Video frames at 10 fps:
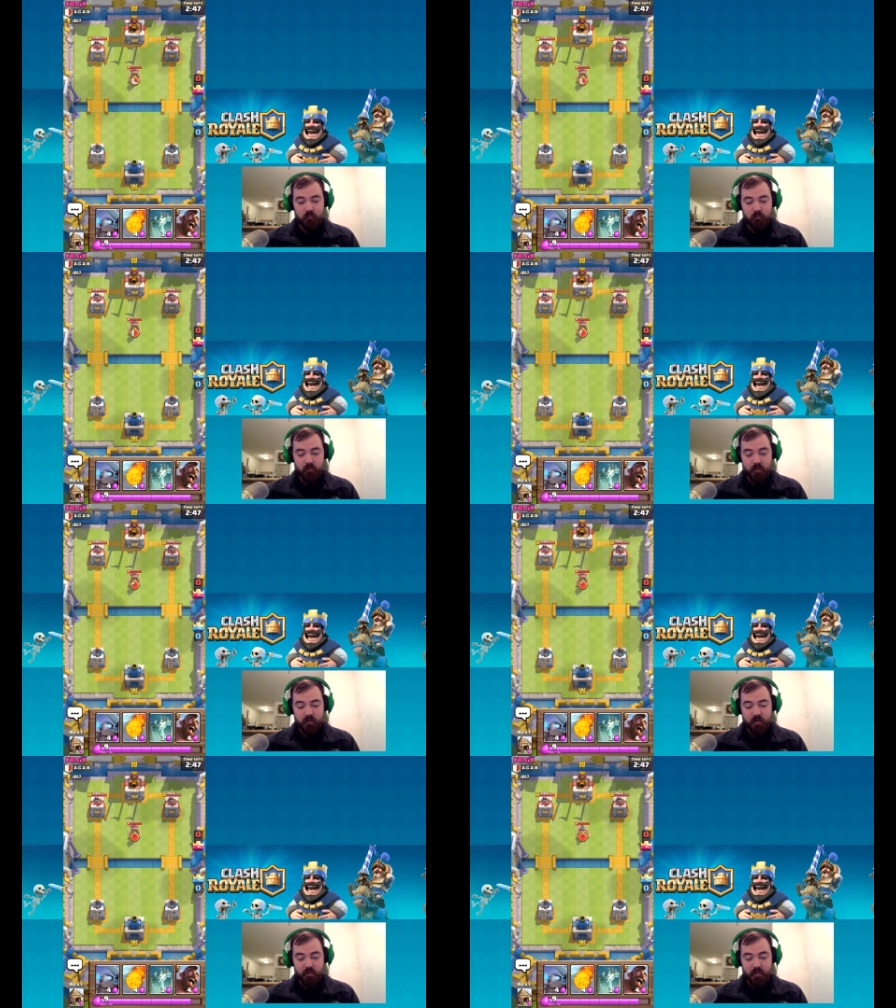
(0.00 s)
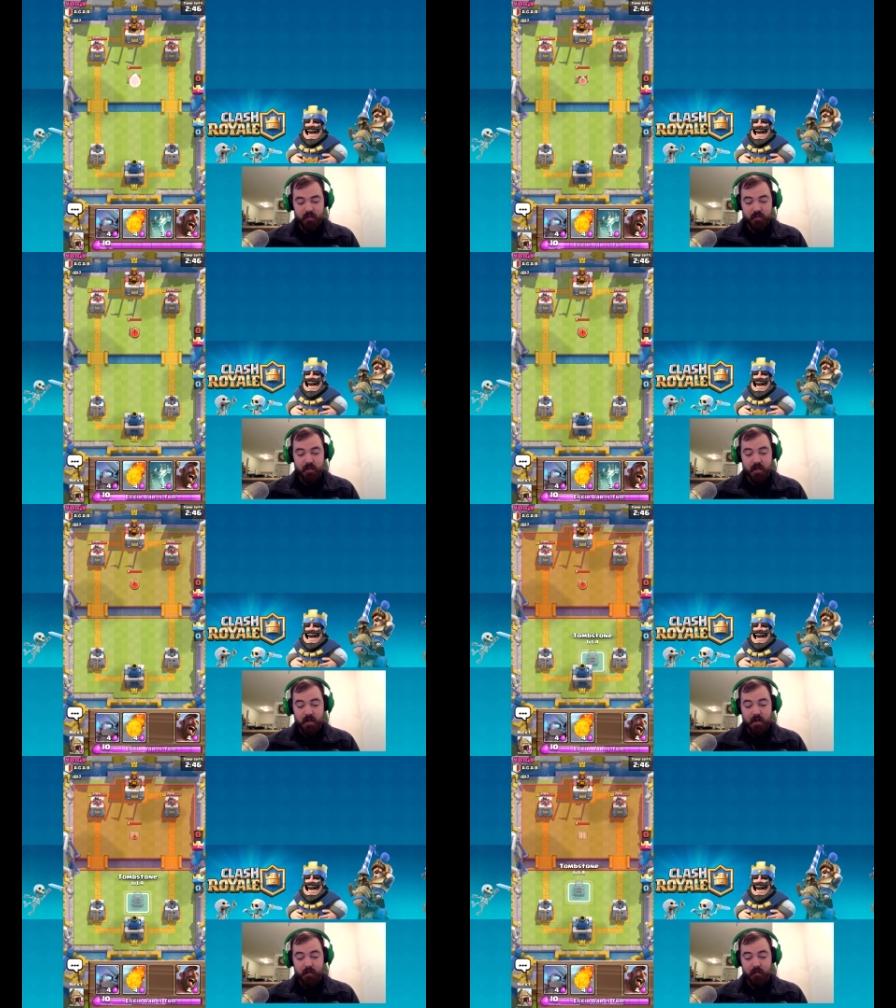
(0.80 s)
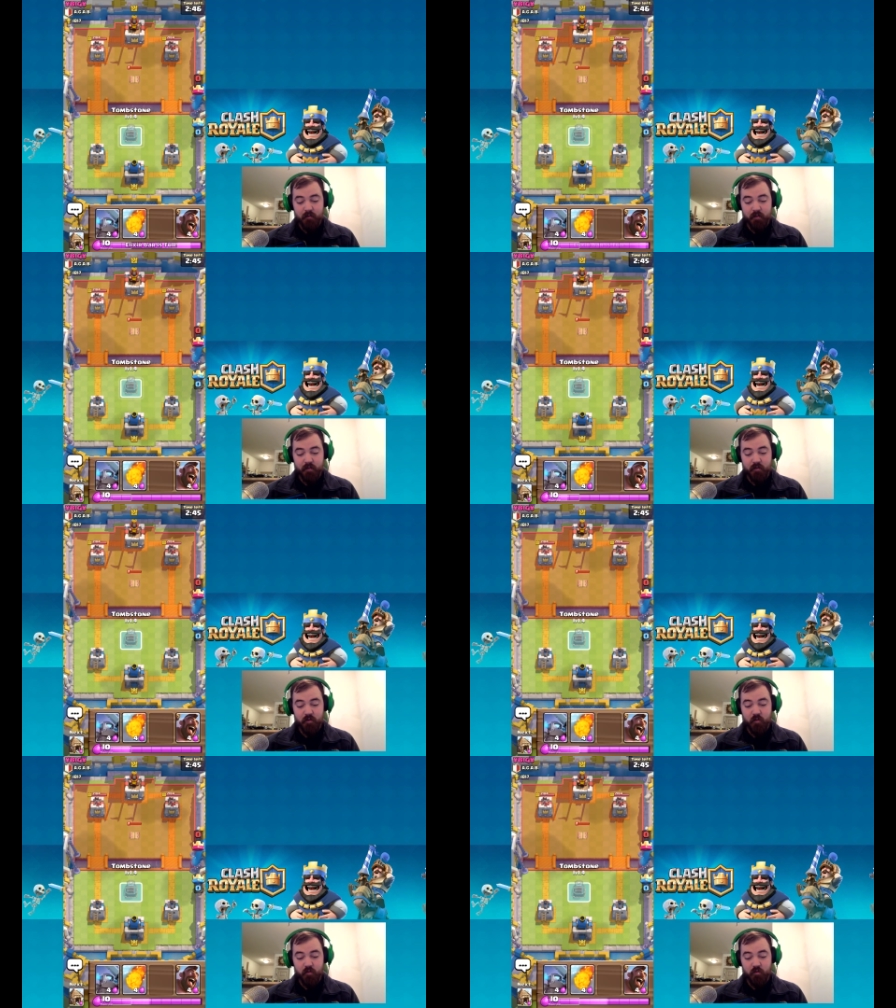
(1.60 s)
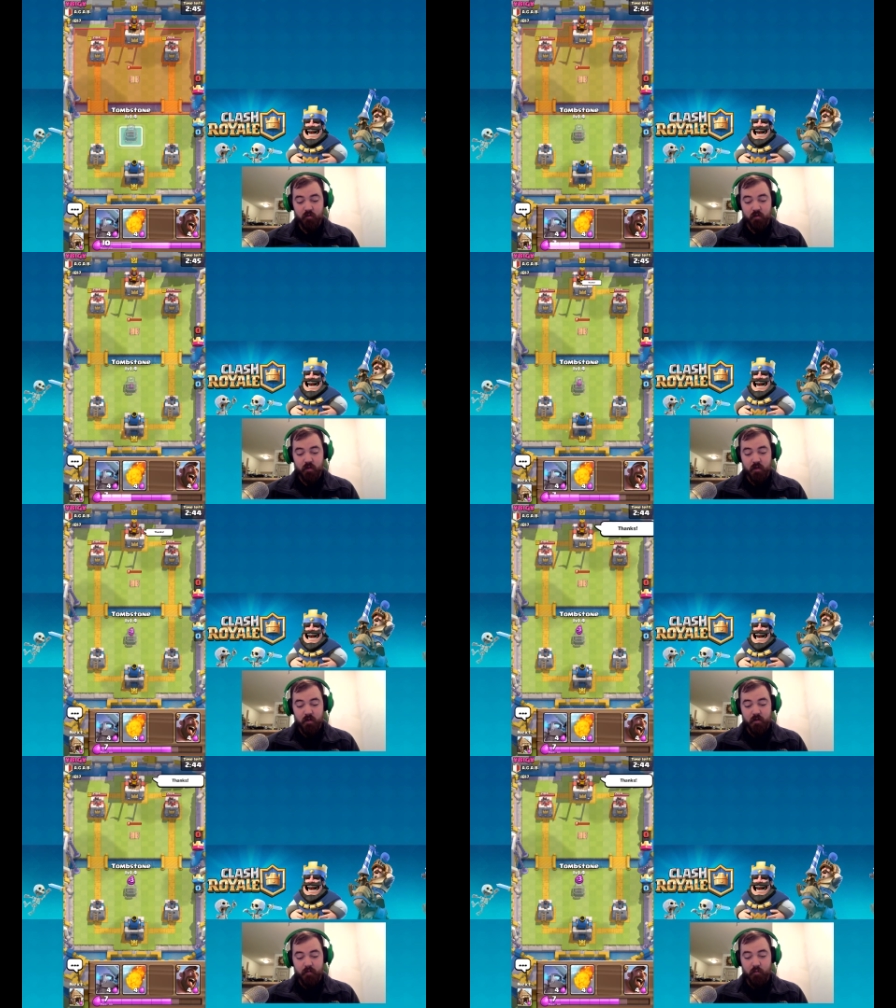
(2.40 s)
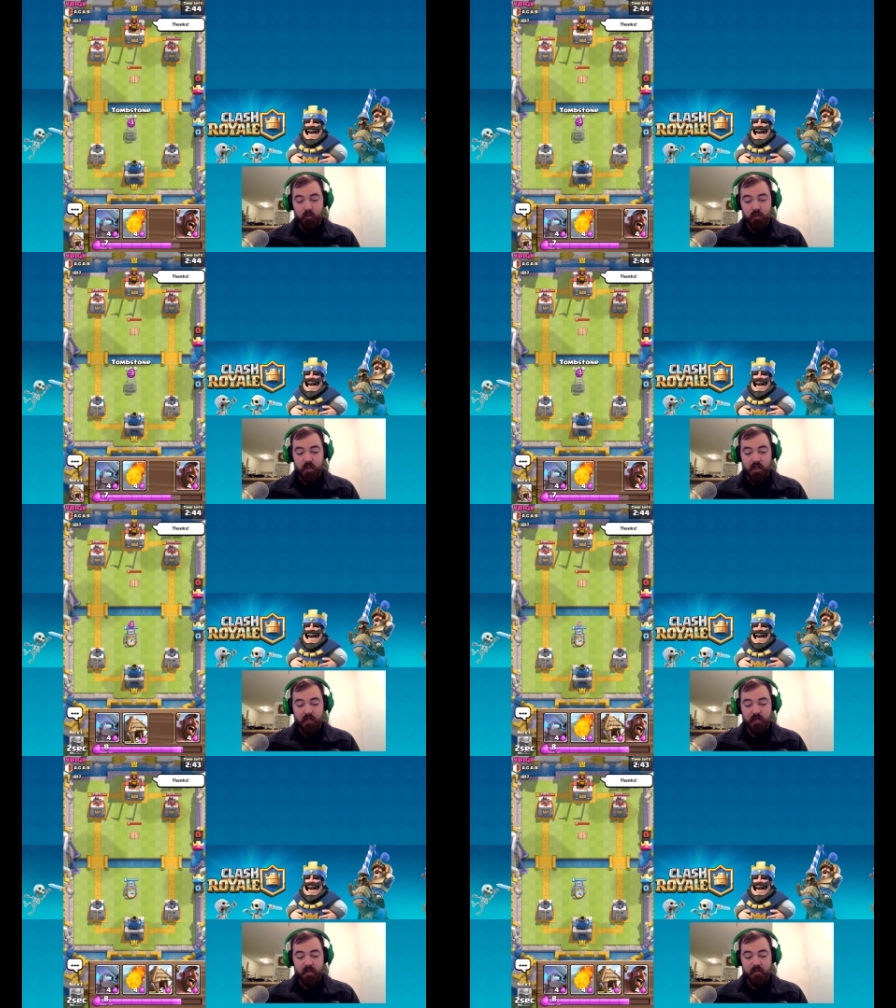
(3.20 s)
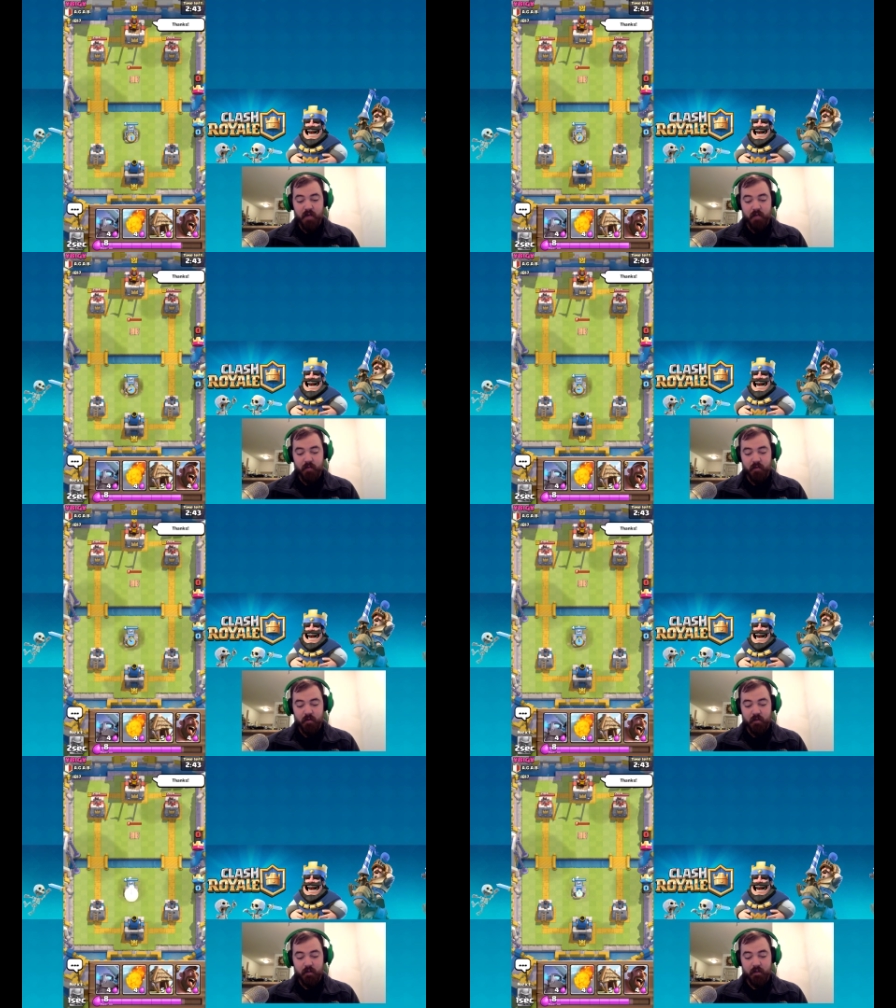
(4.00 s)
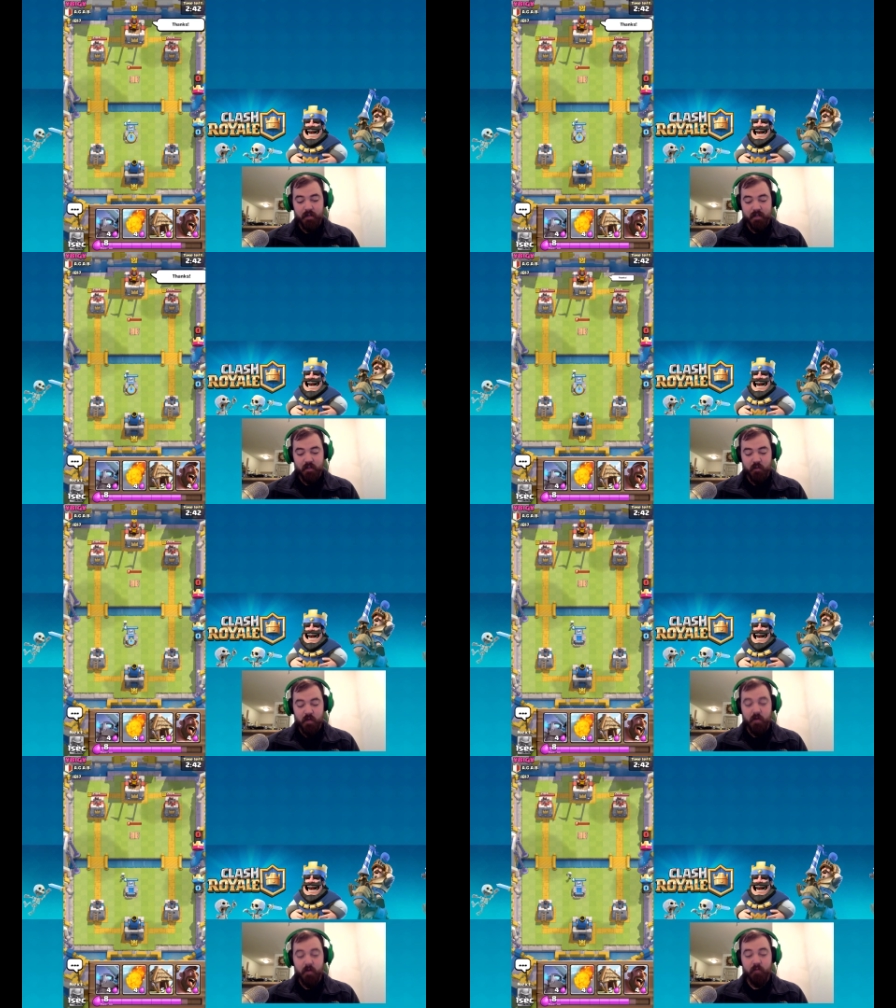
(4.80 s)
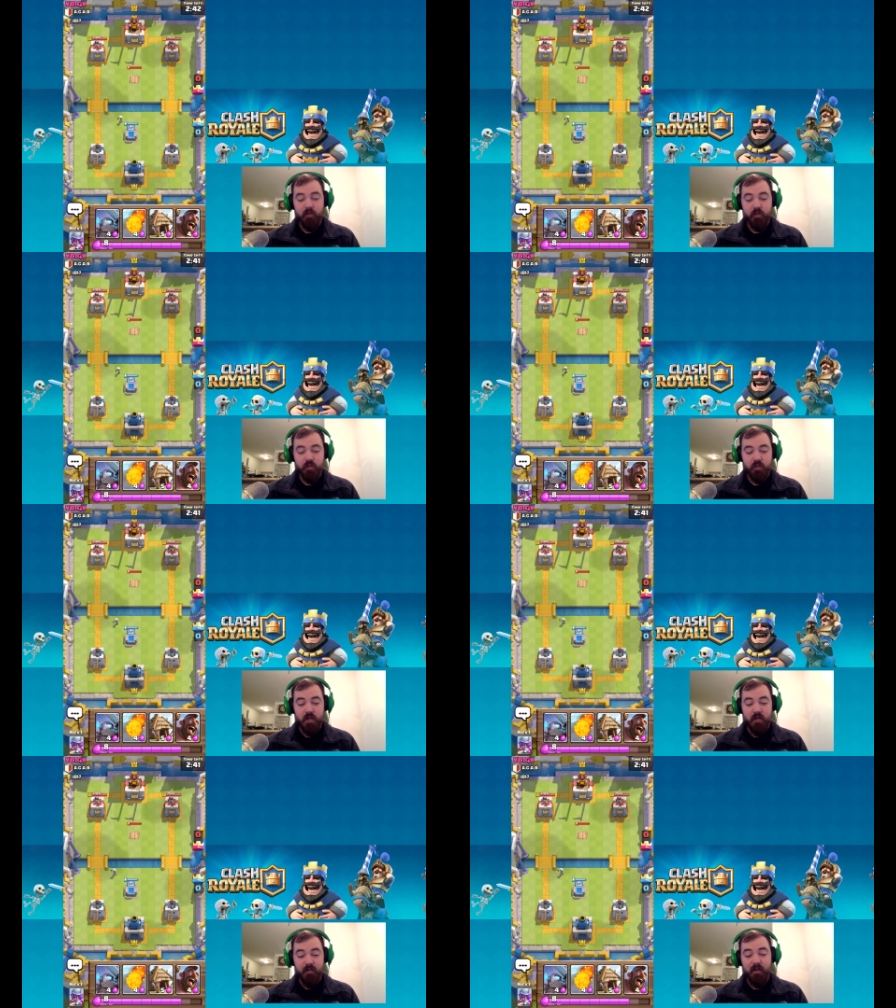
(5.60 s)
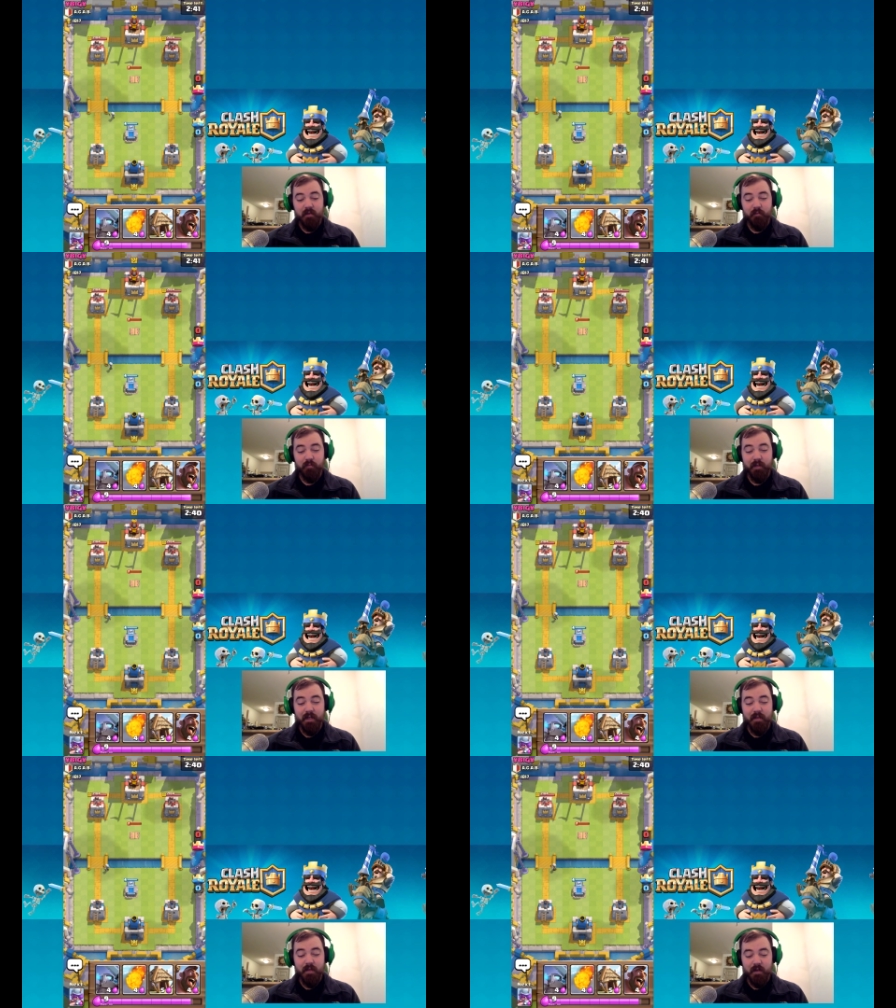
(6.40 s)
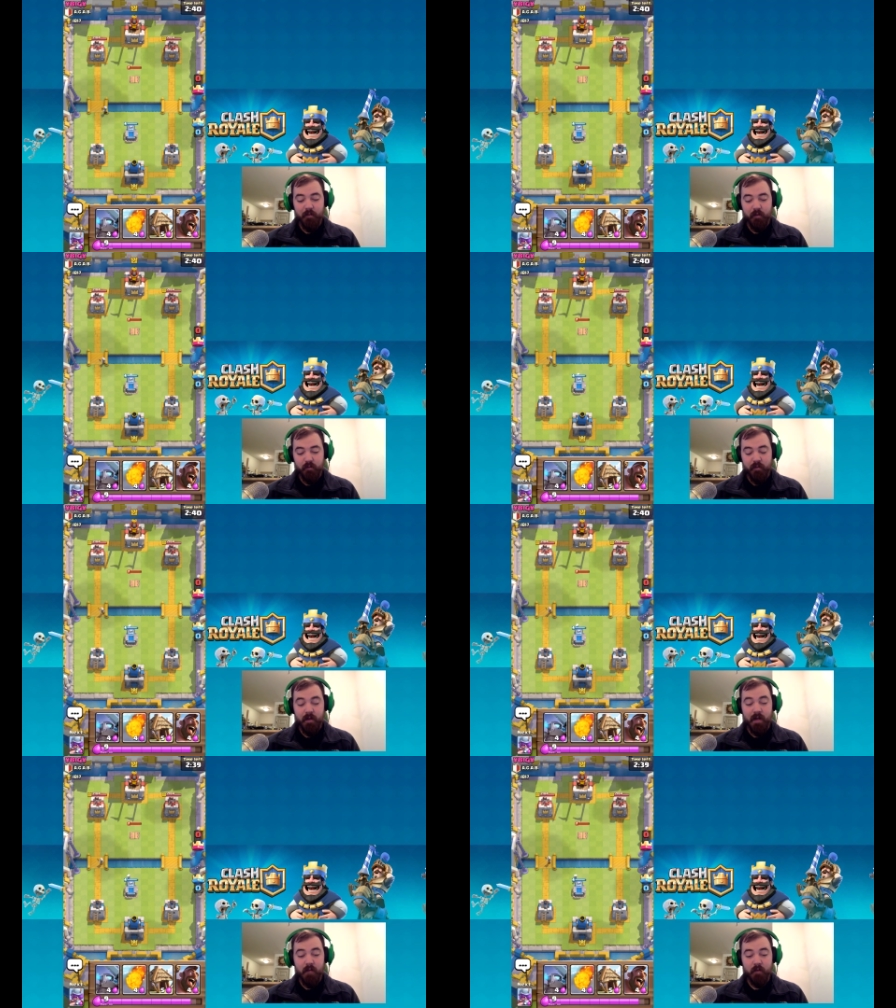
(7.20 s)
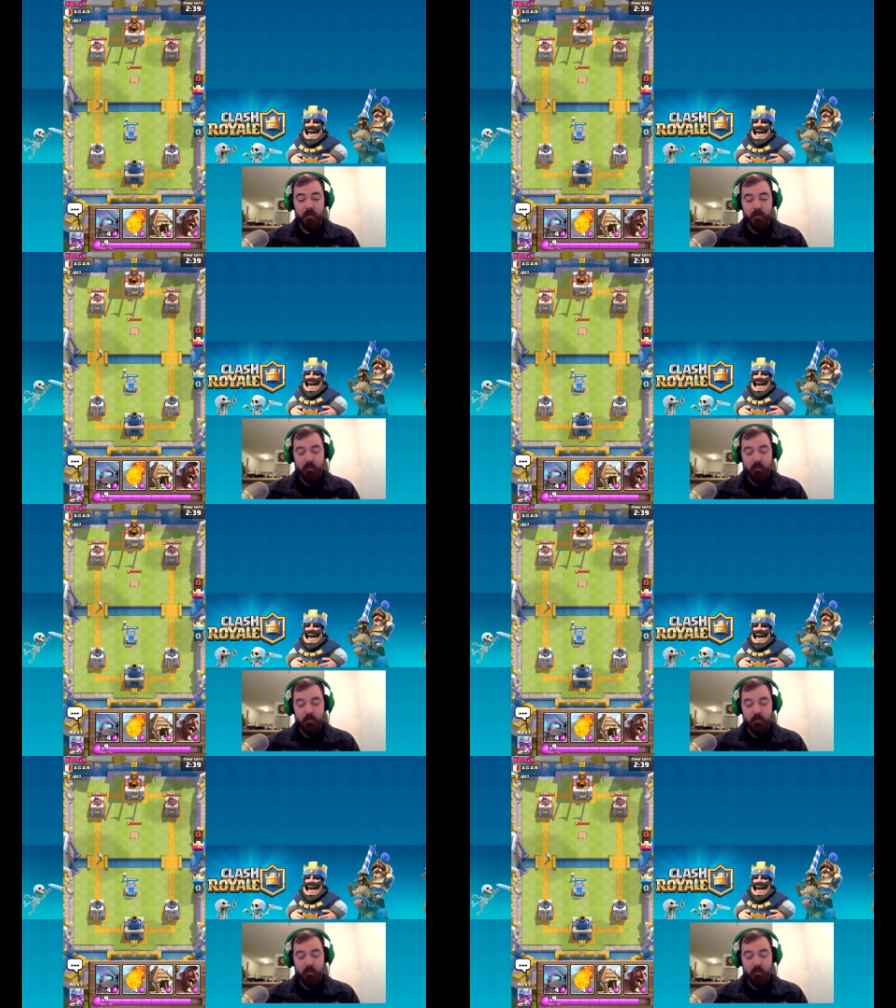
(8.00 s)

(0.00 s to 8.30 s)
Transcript: Okay, so he places that. I'm just going to place the Tombstone more to the left side of the map, because that's the way I want to push. Now, if he doesn't play anything, I'm going to play my Goblin Hut.